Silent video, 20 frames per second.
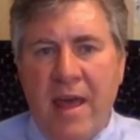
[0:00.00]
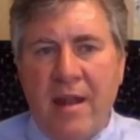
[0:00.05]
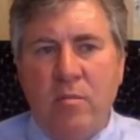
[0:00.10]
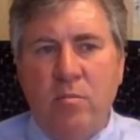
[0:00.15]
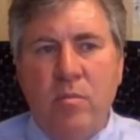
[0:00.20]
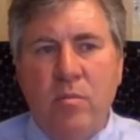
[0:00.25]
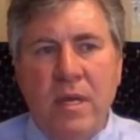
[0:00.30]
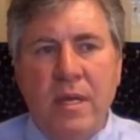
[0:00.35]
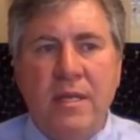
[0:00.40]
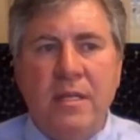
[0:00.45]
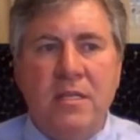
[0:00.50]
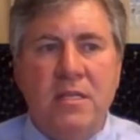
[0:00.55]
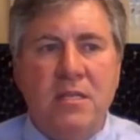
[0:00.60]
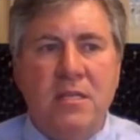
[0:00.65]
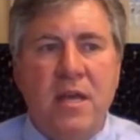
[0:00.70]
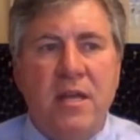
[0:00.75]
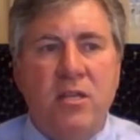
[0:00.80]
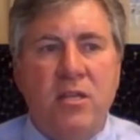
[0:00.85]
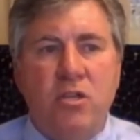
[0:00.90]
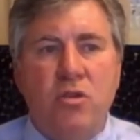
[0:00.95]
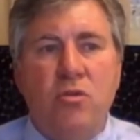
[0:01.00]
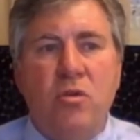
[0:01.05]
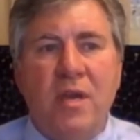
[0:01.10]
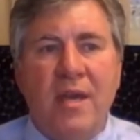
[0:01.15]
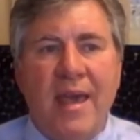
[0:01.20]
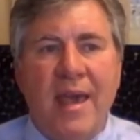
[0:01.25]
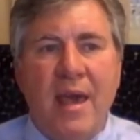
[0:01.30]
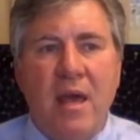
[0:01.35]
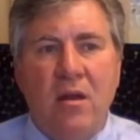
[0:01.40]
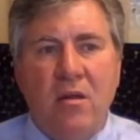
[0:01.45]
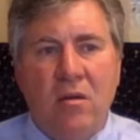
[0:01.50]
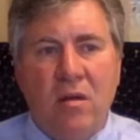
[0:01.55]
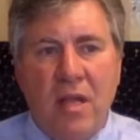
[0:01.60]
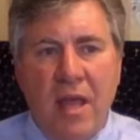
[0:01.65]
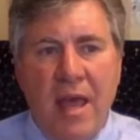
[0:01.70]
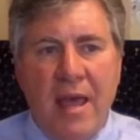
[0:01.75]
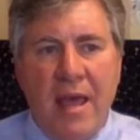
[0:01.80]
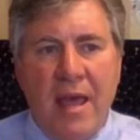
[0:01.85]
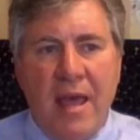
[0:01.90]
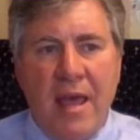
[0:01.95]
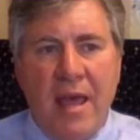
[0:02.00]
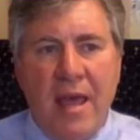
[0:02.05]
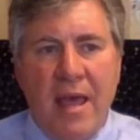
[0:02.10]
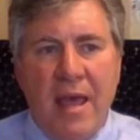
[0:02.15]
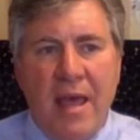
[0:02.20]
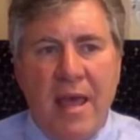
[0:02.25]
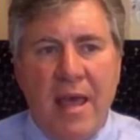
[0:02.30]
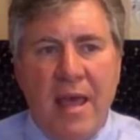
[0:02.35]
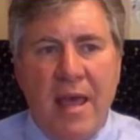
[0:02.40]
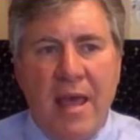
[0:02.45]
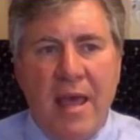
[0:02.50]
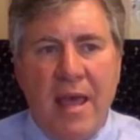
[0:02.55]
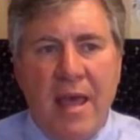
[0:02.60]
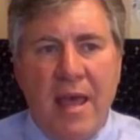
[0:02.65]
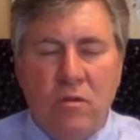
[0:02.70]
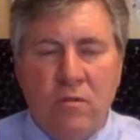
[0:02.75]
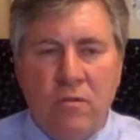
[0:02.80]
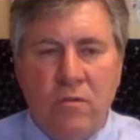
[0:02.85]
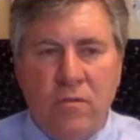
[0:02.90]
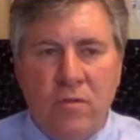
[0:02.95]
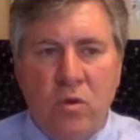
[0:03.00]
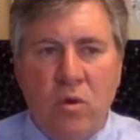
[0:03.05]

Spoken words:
That means that you cannot actually move